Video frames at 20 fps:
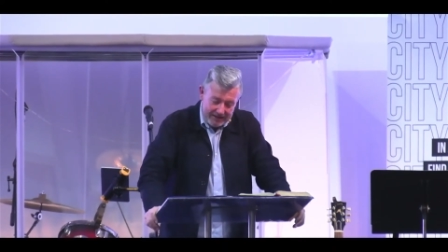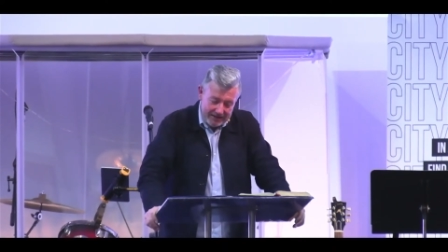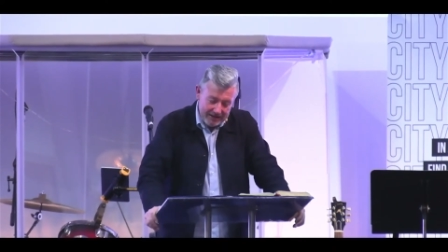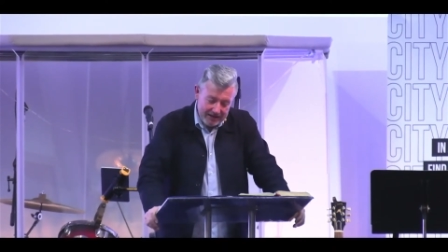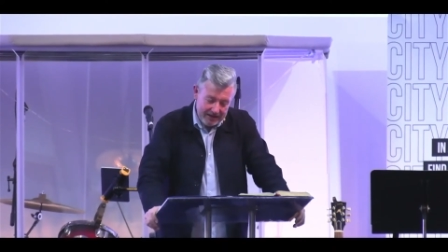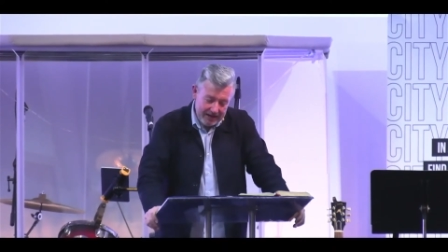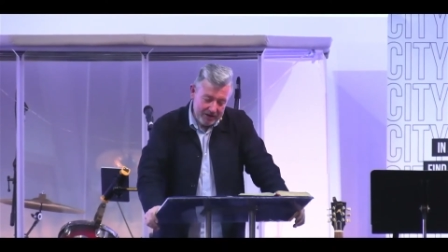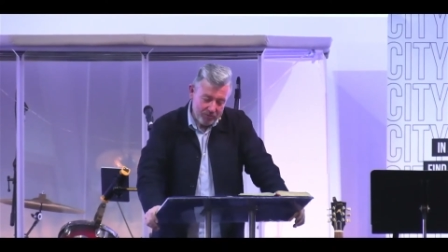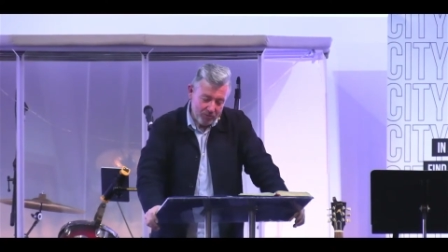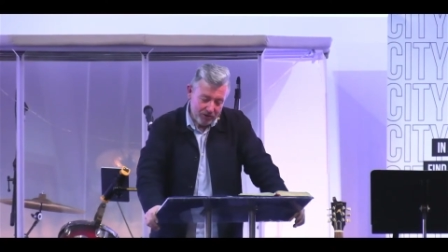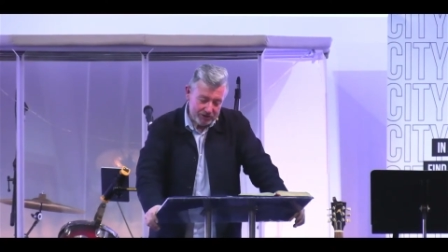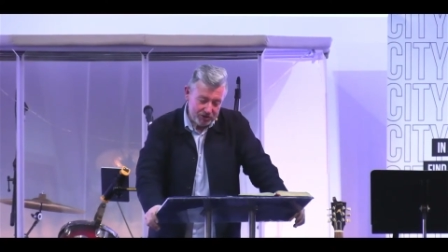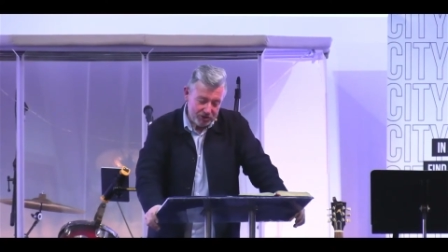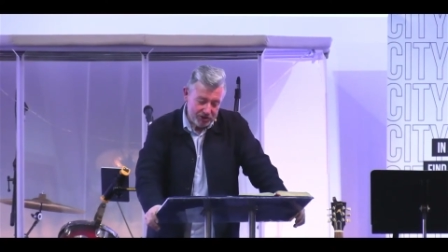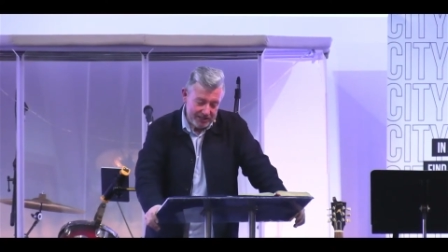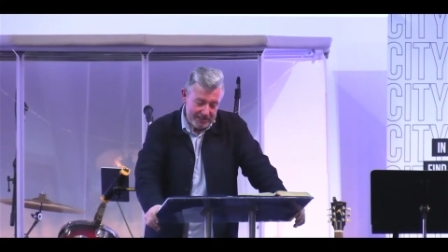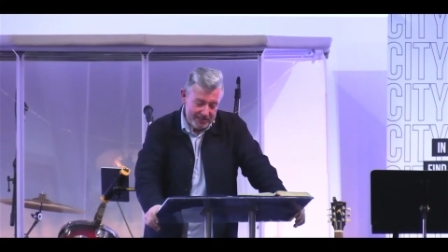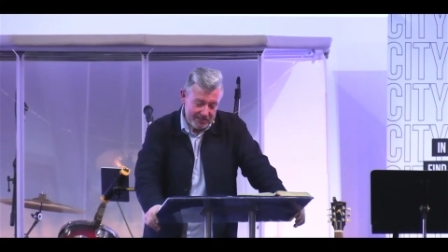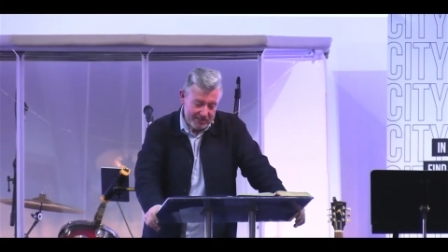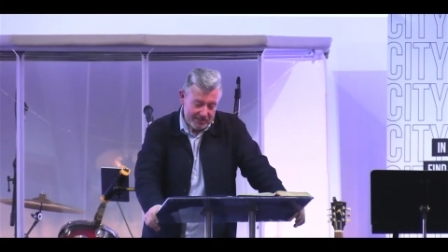in what
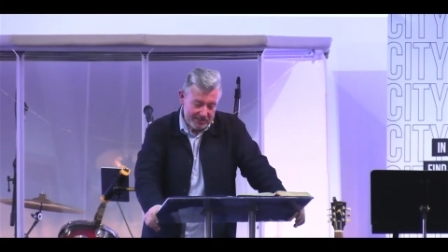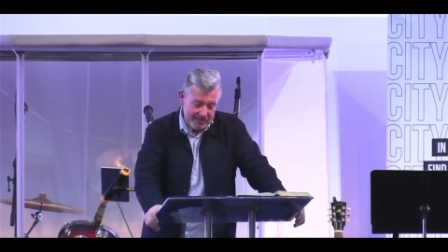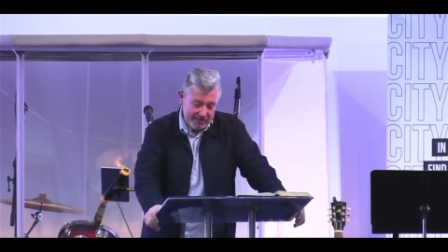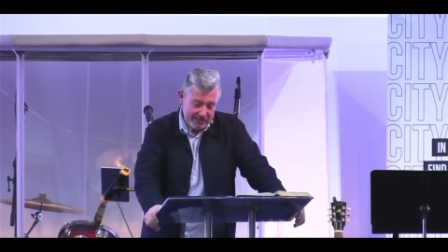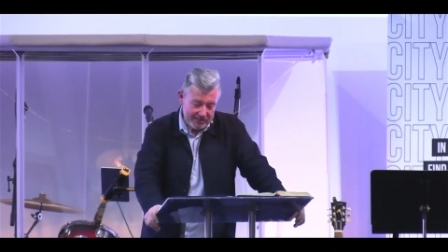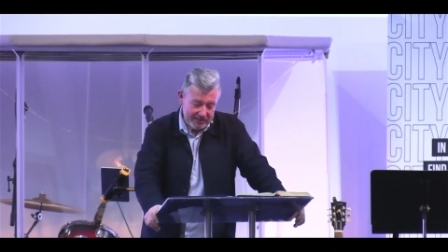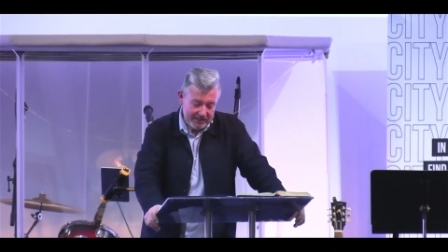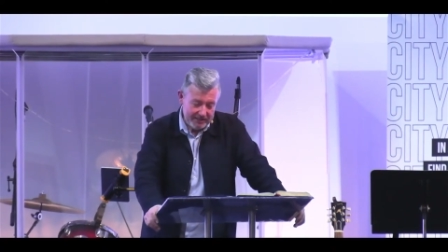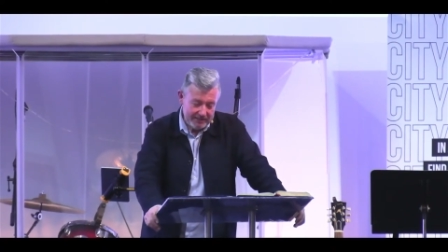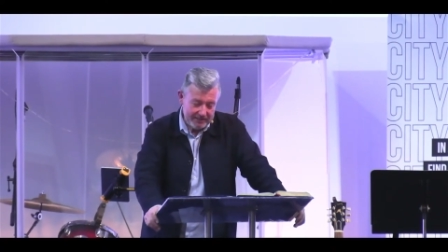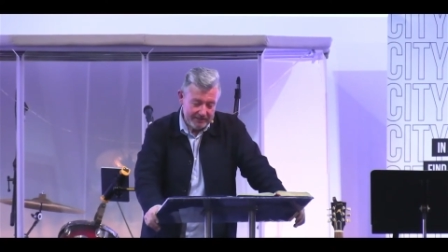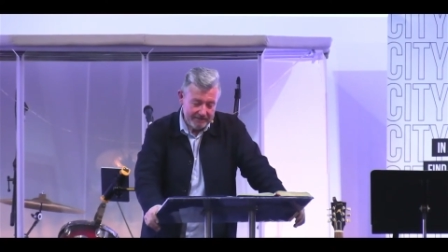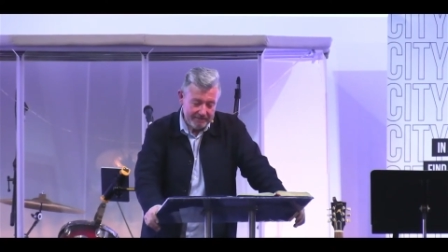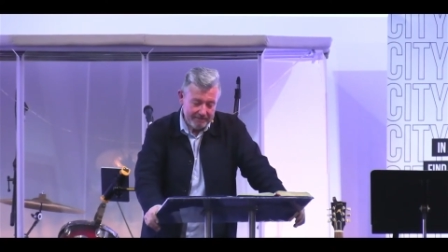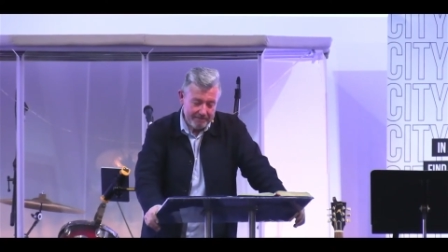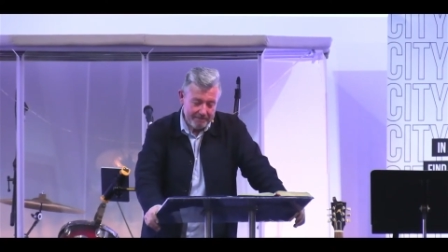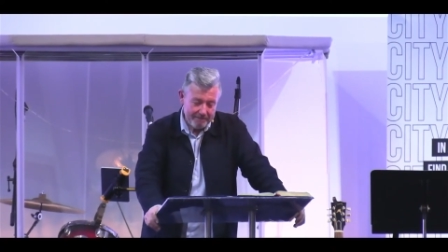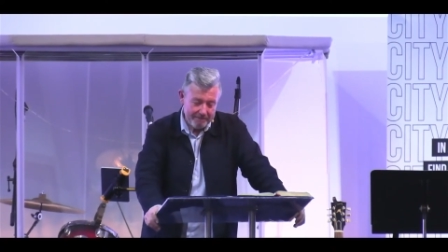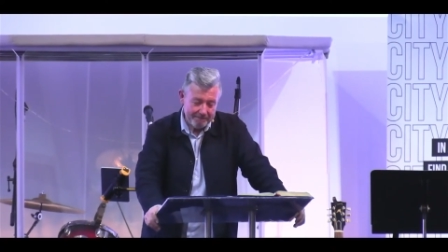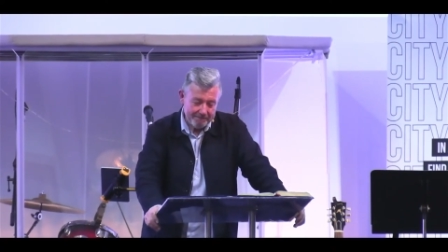Jesus did.
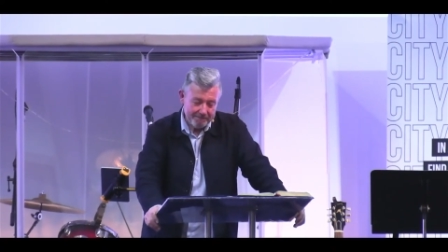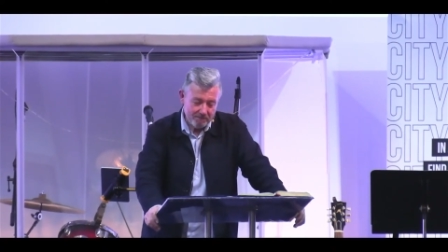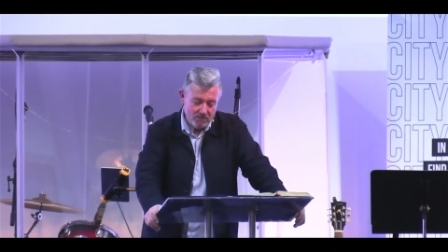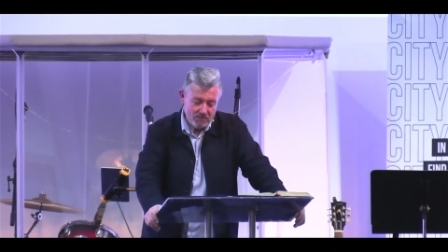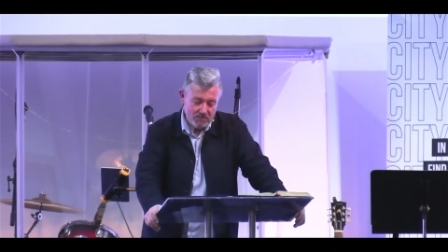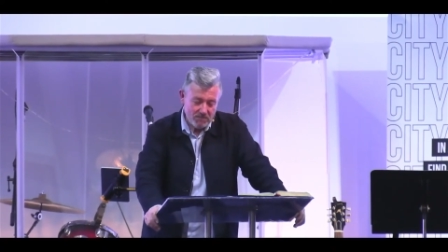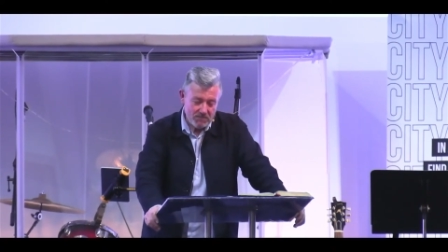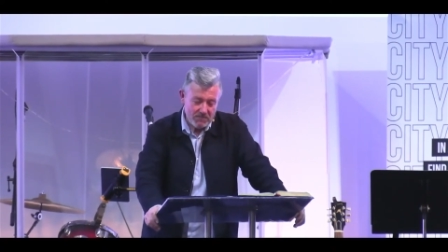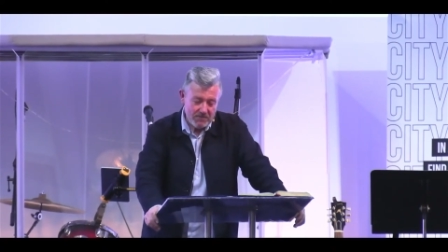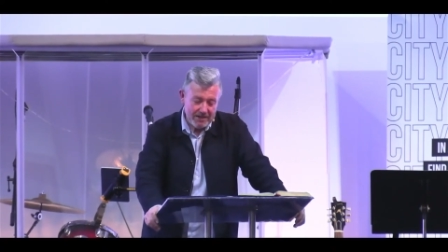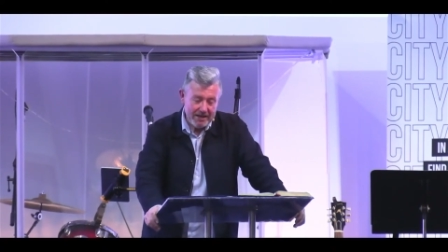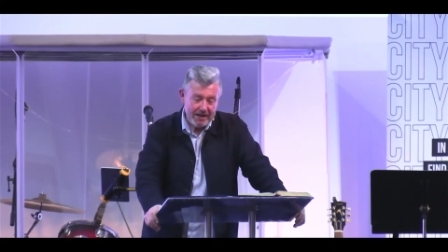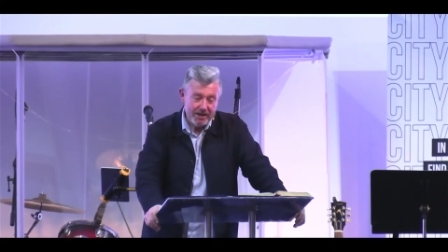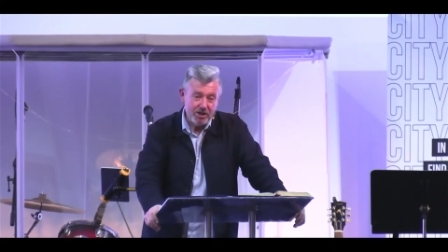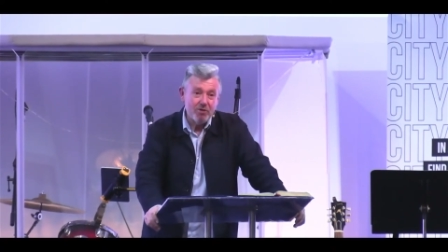You